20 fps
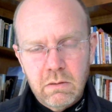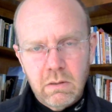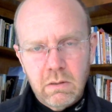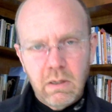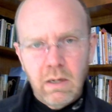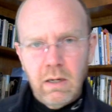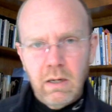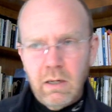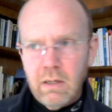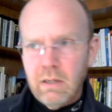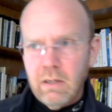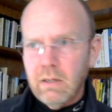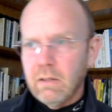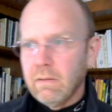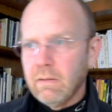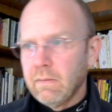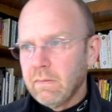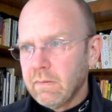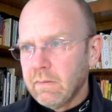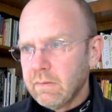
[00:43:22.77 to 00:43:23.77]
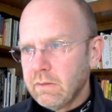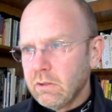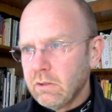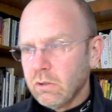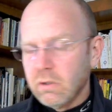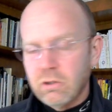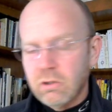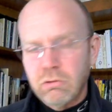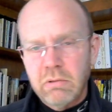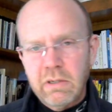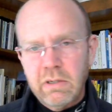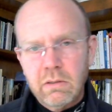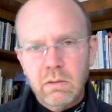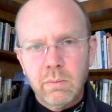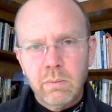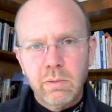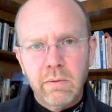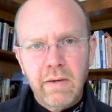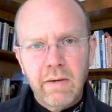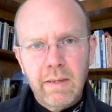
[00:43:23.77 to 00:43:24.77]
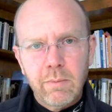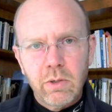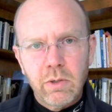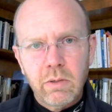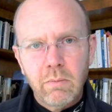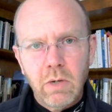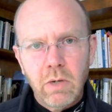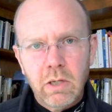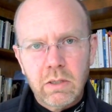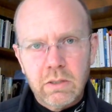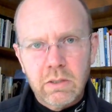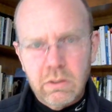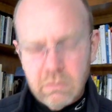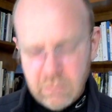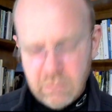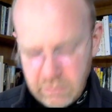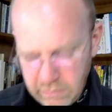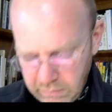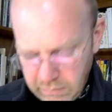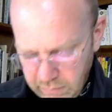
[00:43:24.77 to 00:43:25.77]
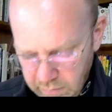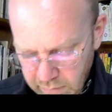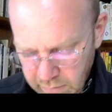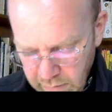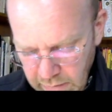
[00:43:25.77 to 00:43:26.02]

a trigonal pyramidal molecule here.